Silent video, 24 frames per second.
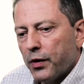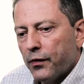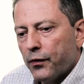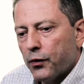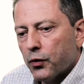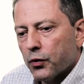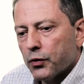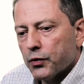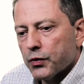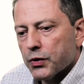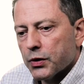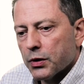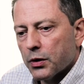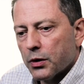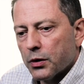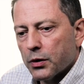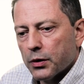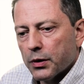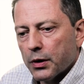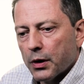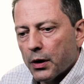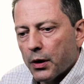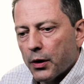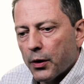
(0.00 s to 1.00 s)
focus
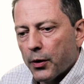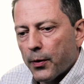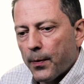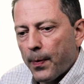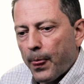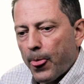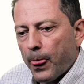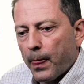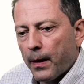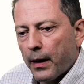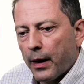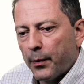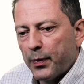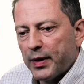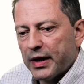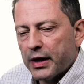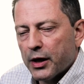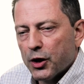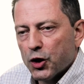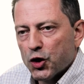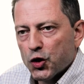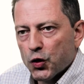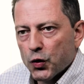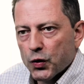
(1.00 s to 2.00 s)
on
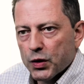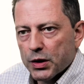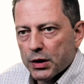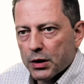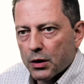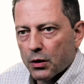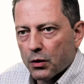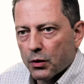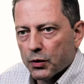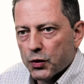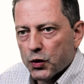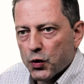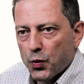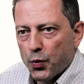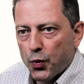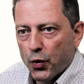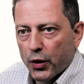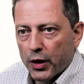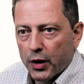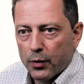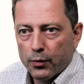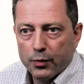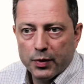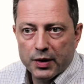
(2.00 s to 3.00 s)
applications that are
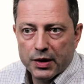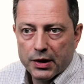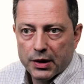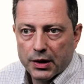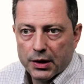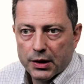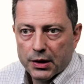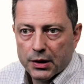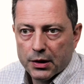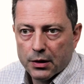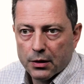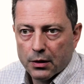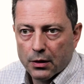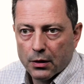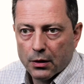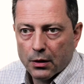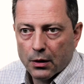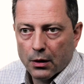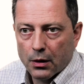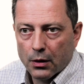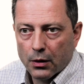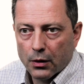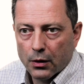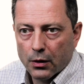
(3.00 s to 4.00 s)
supporting business
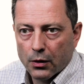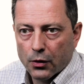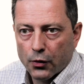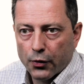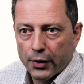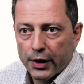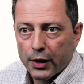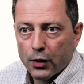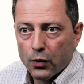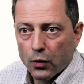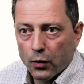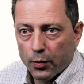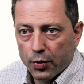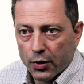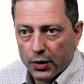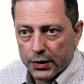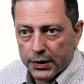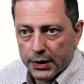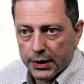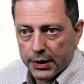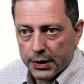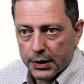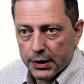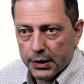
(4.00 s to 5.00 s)
critical
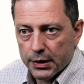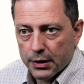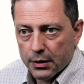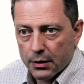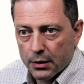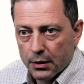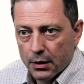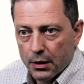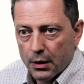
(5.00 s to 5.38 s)
processes.